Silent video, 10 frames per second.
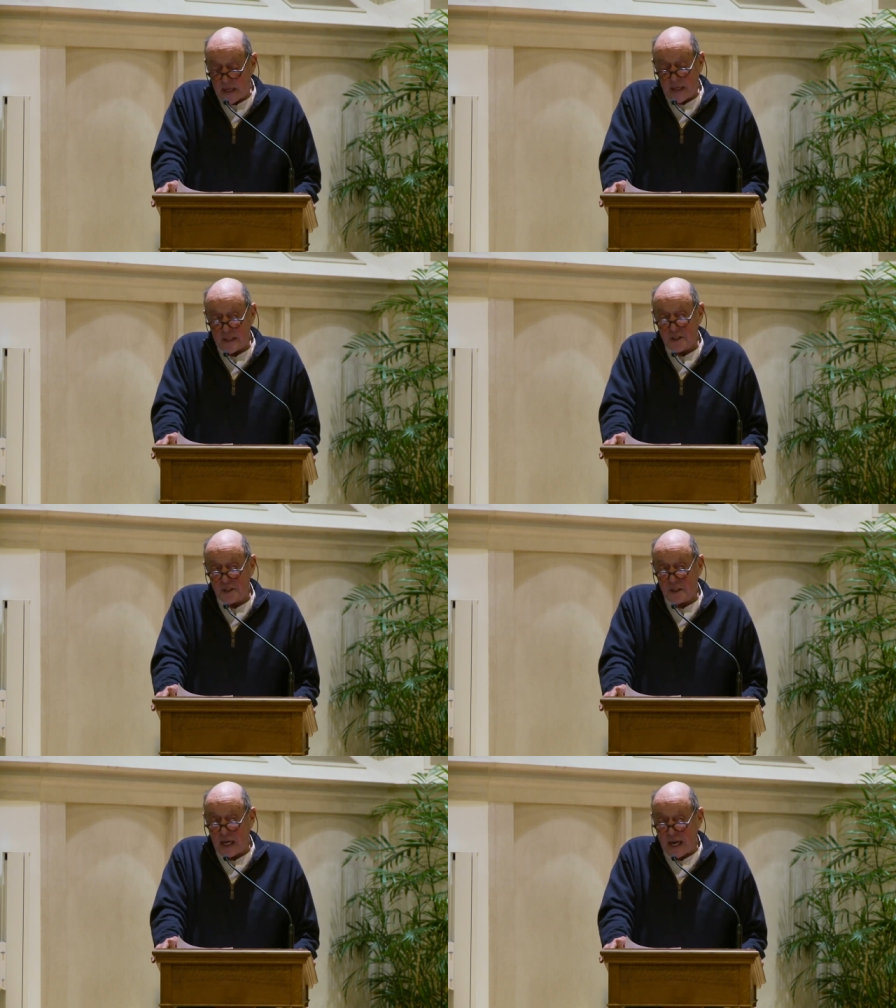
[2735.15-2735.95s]
is
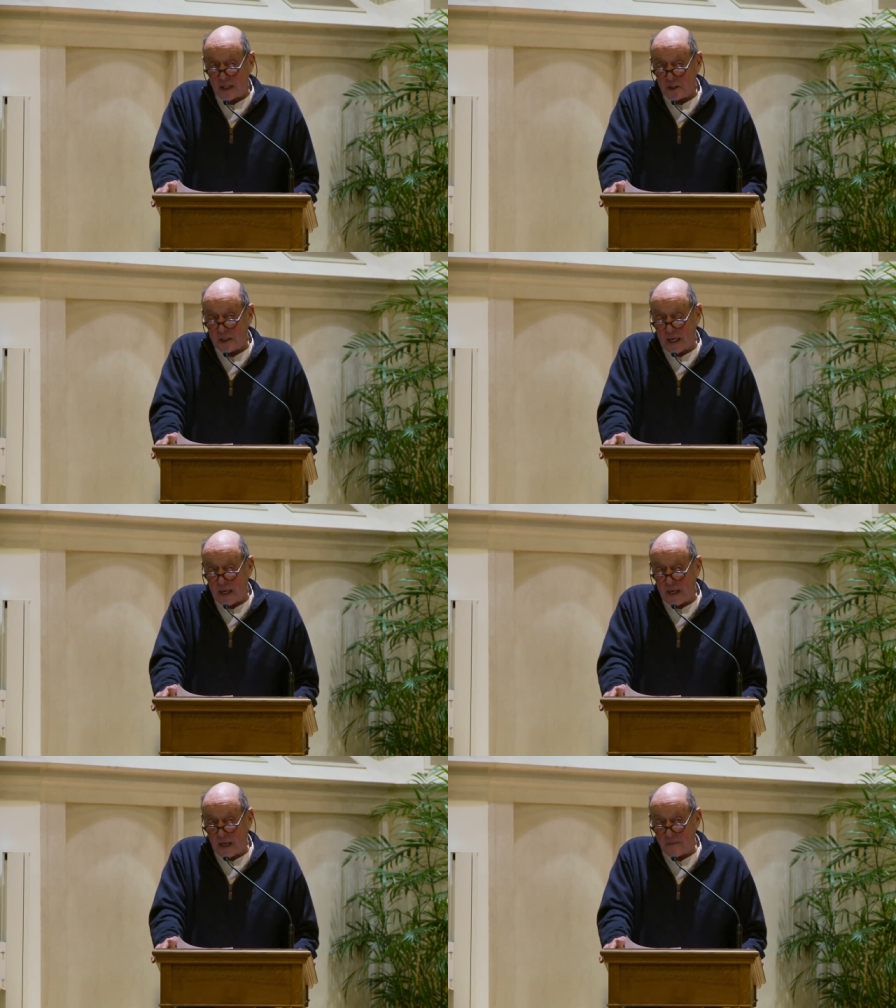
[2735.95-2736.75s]
slashed
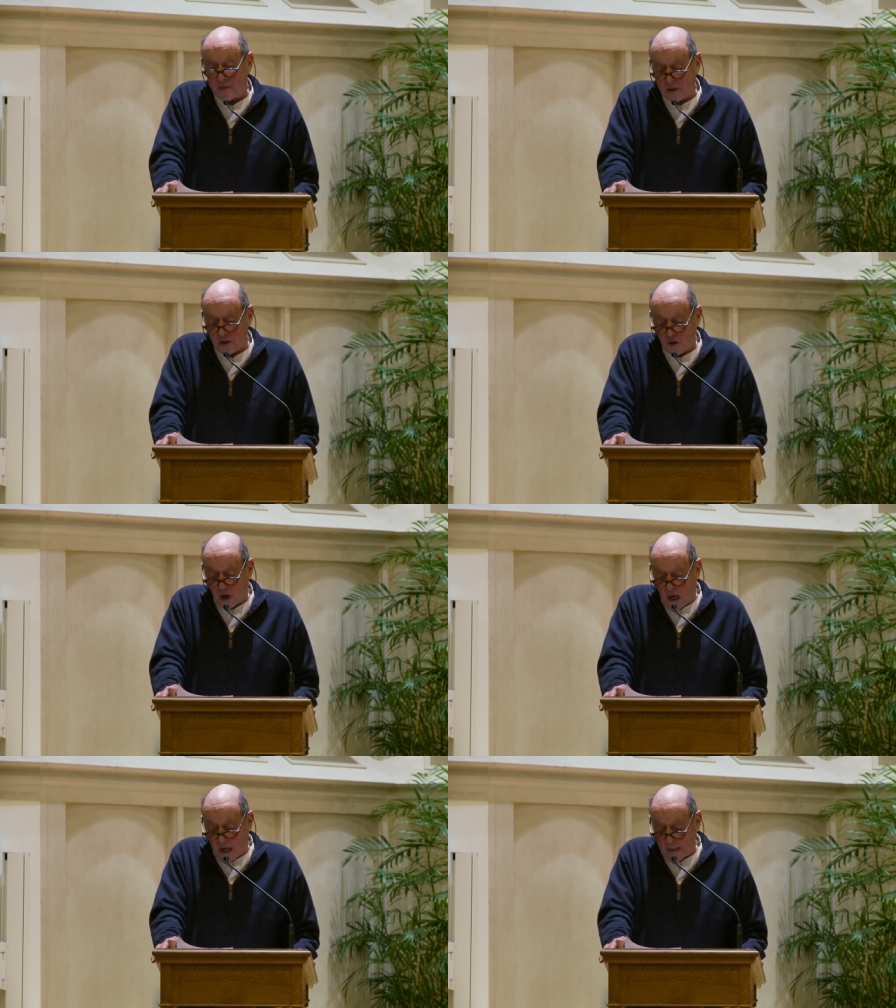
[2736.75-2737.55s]
and left to
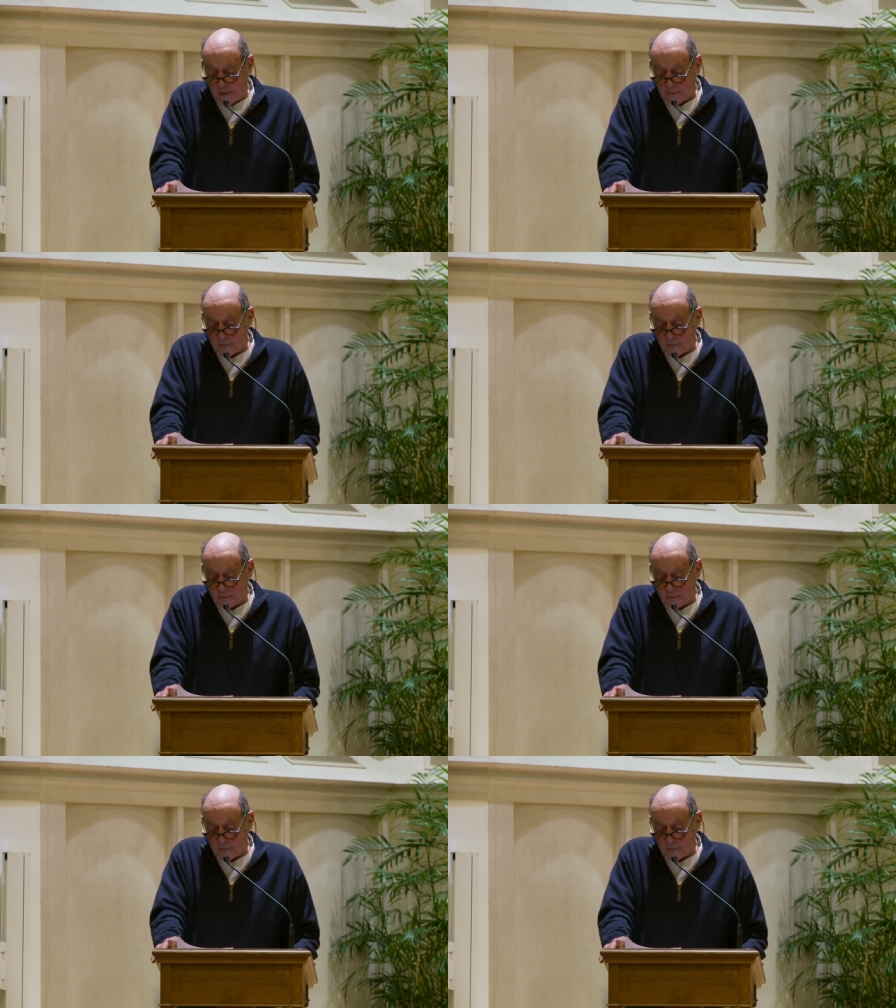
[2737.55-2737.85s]
dry